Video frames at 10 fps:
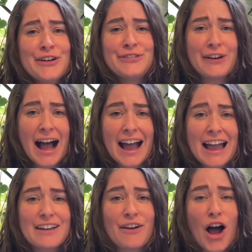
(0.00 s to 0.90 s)

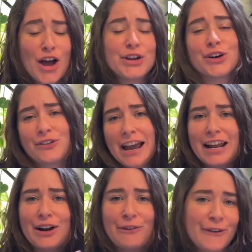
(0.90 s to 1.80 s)
5
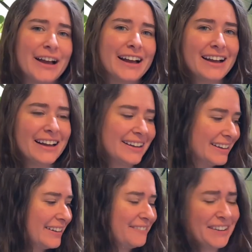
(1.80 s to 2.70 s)
underrated Hoya
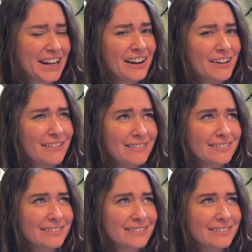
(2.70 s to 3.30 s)
video.